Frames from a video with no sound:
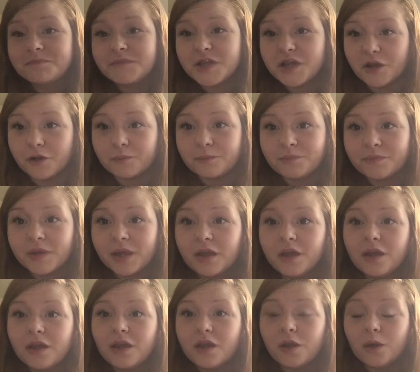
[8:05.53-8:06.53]
So
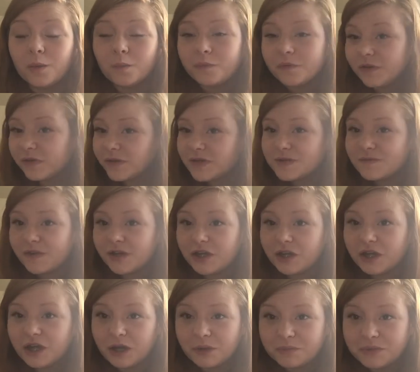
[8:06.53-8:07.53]
hopefully this
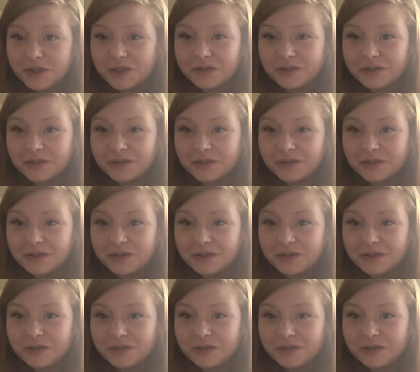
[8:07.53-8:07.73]
video helped